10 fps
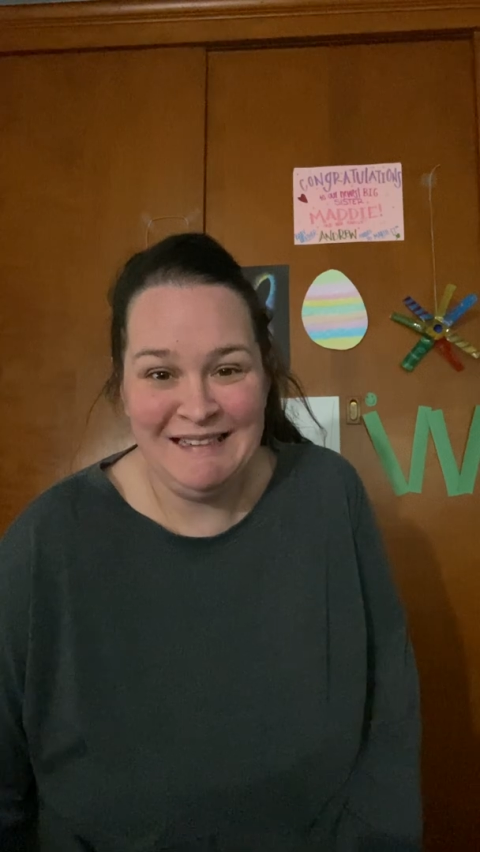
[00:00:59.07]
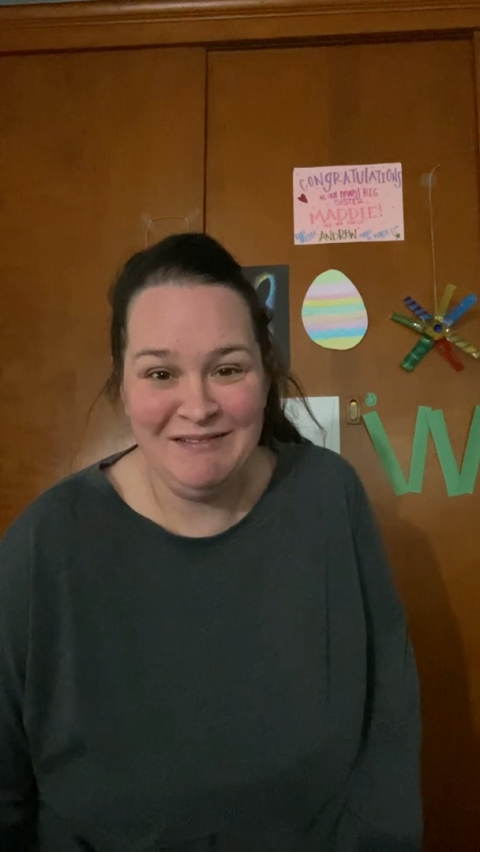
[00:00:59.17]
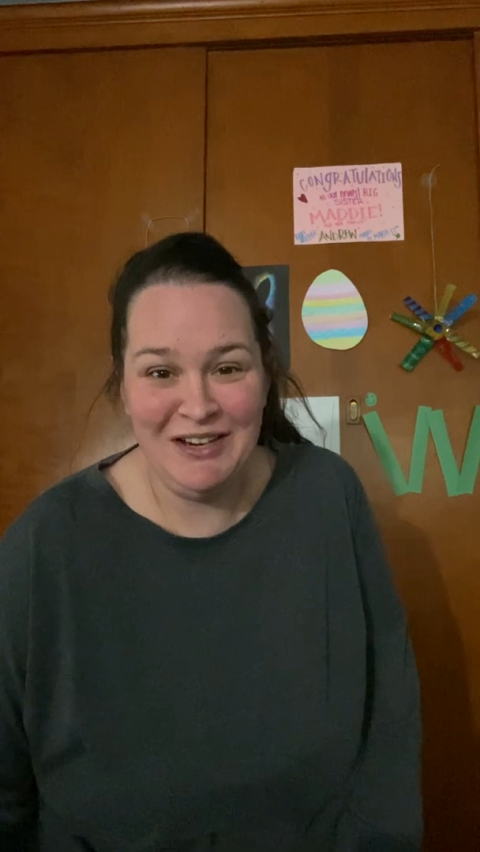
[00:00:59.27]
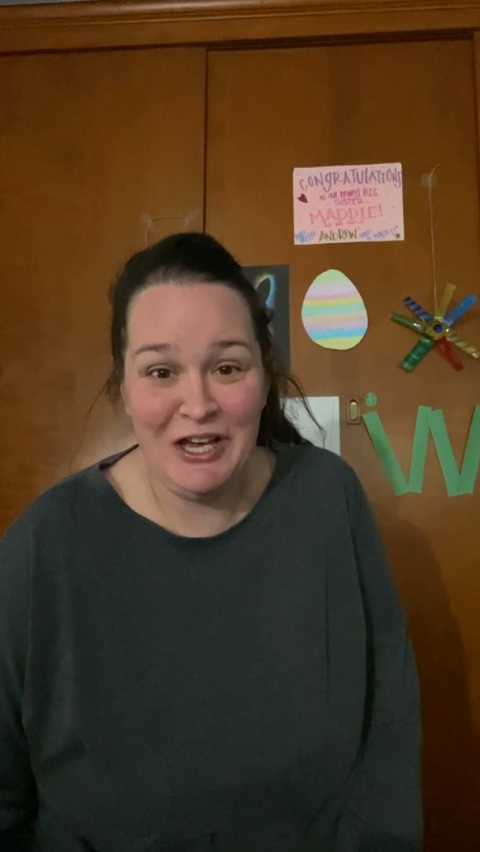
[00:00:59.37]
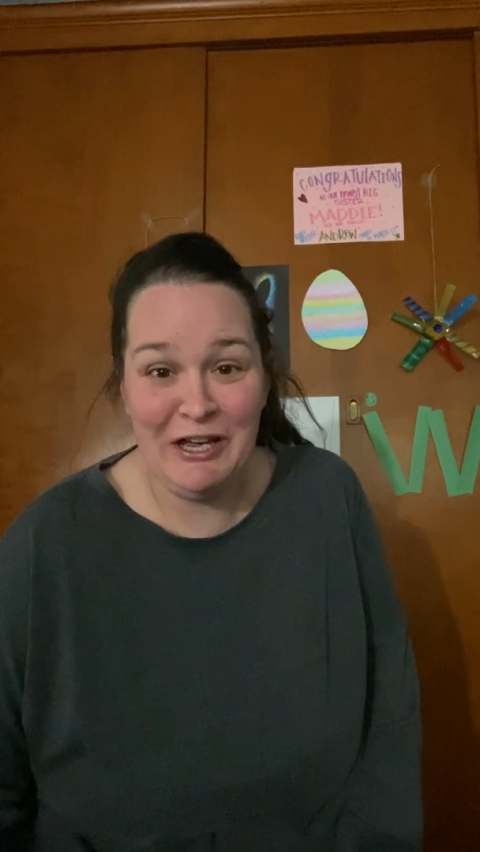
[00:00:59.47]

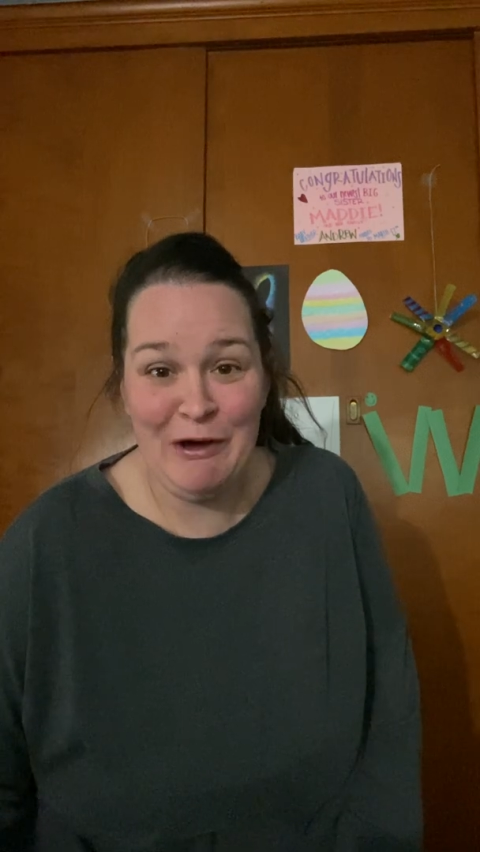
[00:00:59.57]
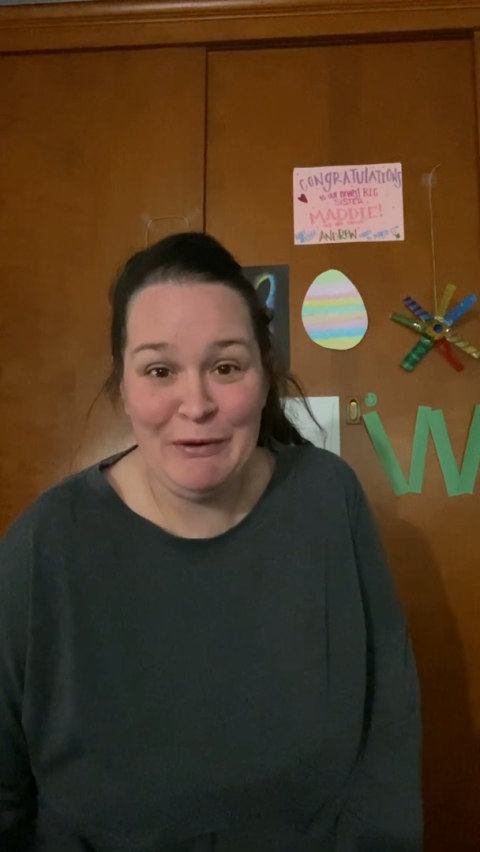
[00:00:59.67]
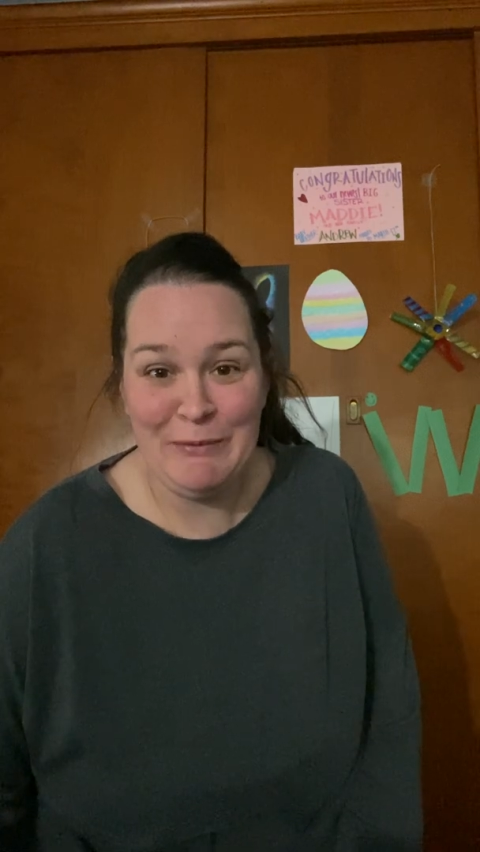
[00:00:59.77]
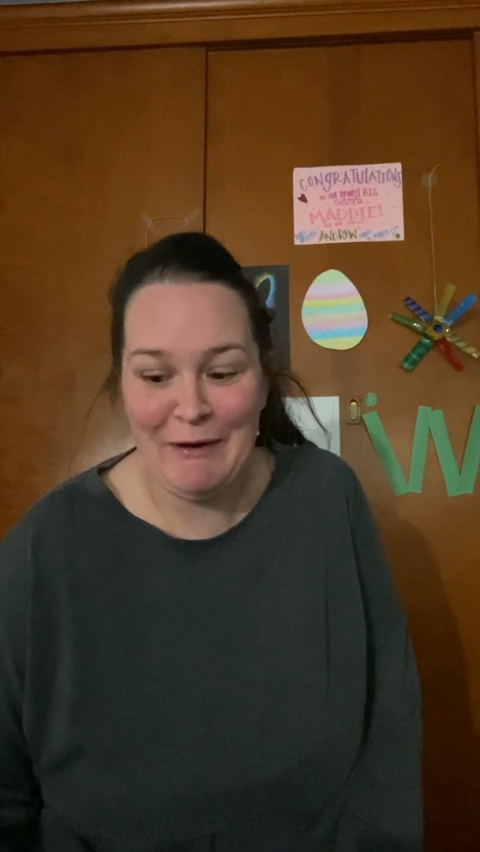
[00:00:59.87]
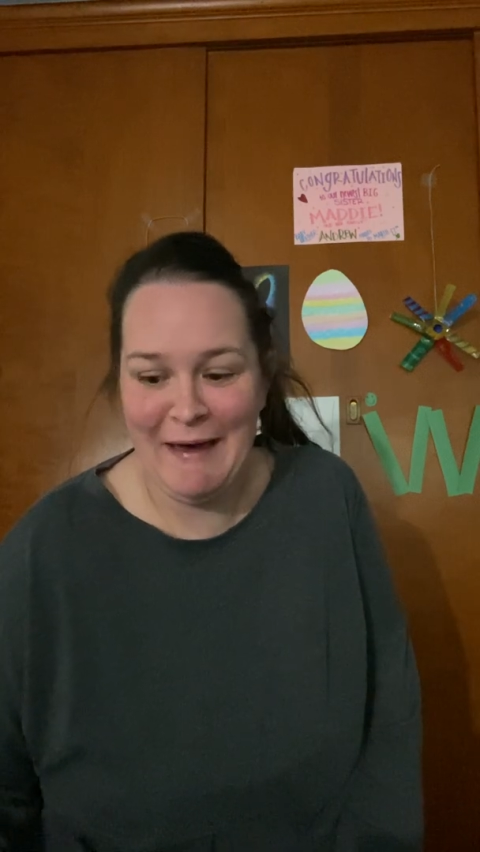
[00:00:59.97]
when you get
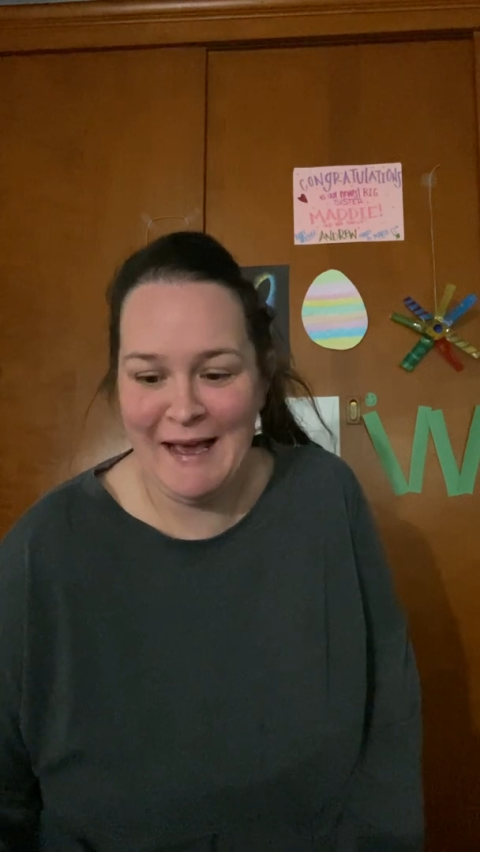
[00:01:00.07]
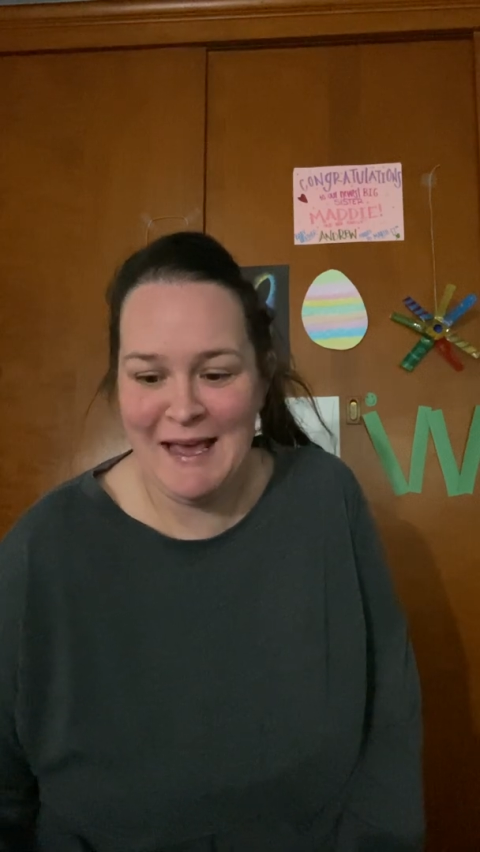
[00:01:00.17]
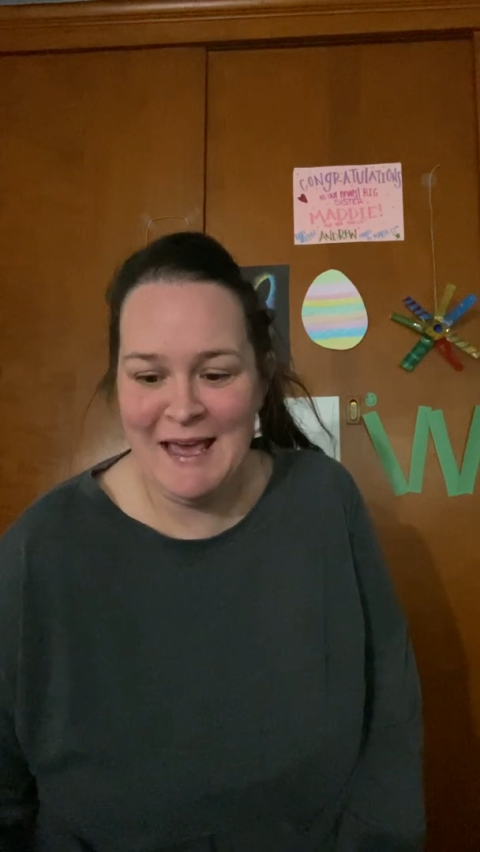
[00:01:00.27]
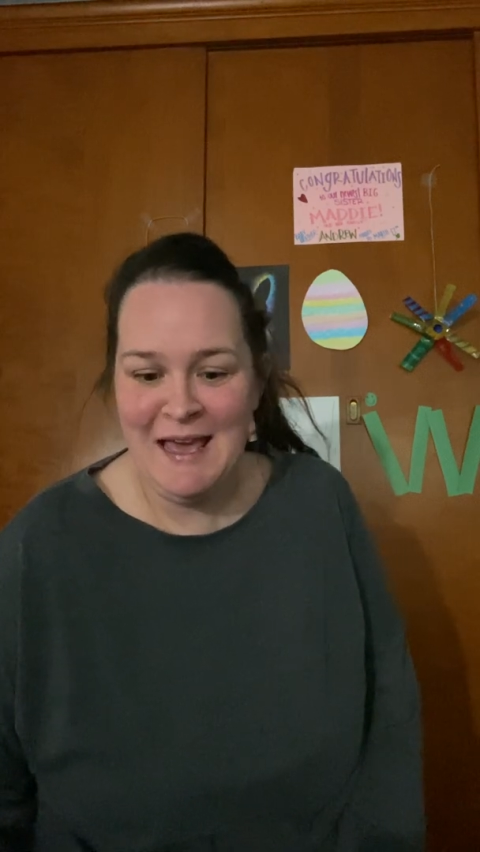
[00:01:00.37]
home, okay?